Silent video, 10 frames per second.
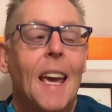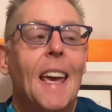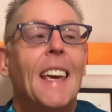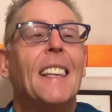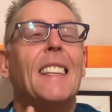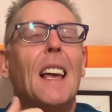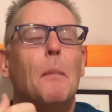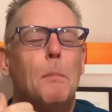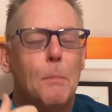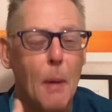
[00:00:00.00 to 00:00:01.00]
is
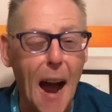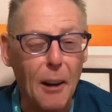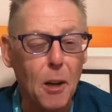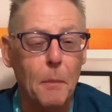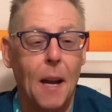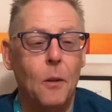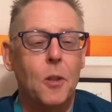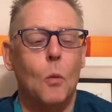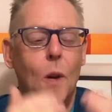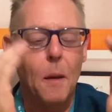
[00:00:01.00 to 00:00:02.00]
paramount.
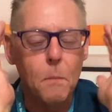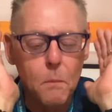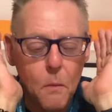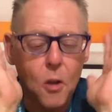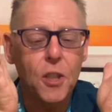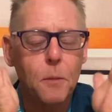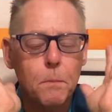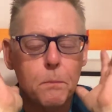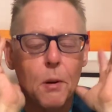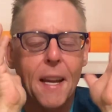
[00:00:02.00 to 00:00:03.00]
We
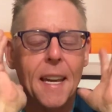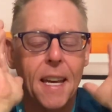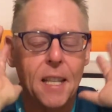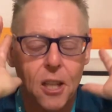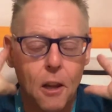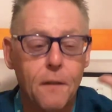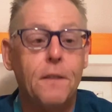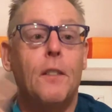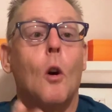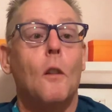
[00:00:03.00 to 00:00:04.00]
must bring it to the
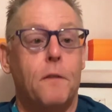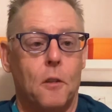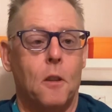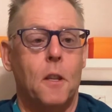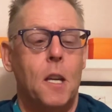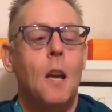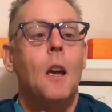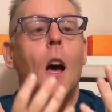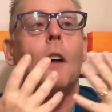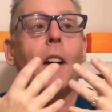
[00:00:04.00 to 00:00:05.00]
forefront
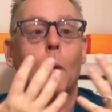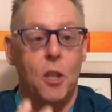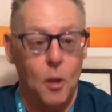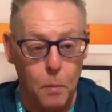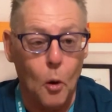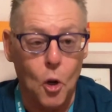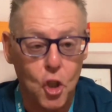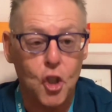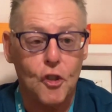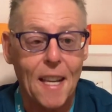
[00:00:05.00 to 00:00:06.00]
of our support
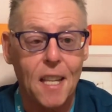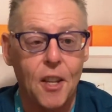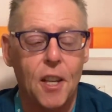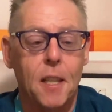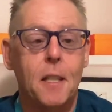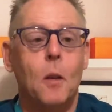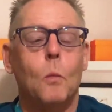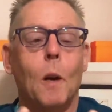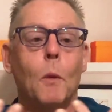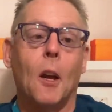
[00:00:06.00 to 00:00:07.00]
strategies
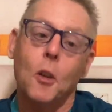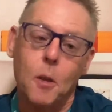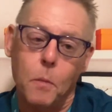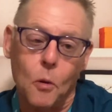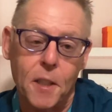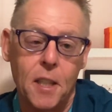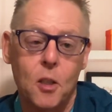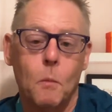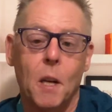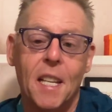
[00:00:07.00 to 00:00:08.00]
when we are supporting
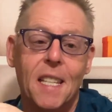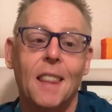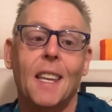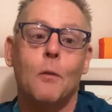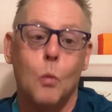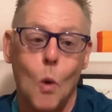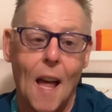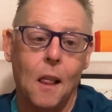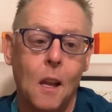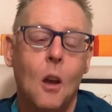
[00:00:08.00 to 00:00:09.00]
somebody to live
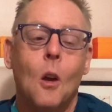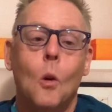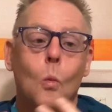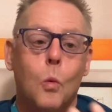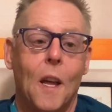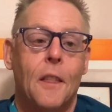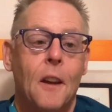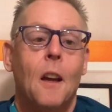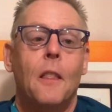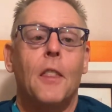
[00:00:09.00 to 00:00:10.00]
well with
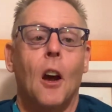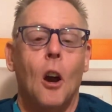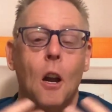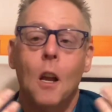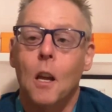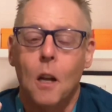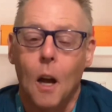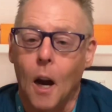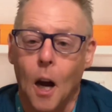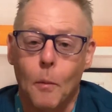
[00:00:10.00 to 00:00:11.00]
their,
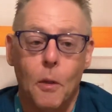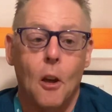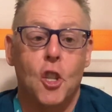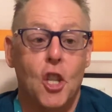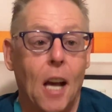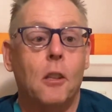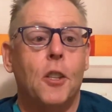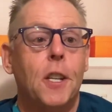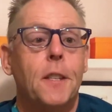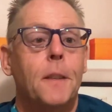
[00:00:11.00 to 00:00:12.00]
uh, their
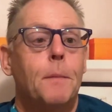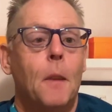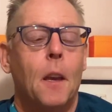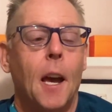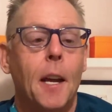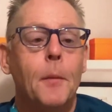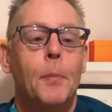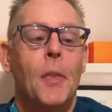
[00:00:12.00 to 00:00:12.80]
challenges, okay?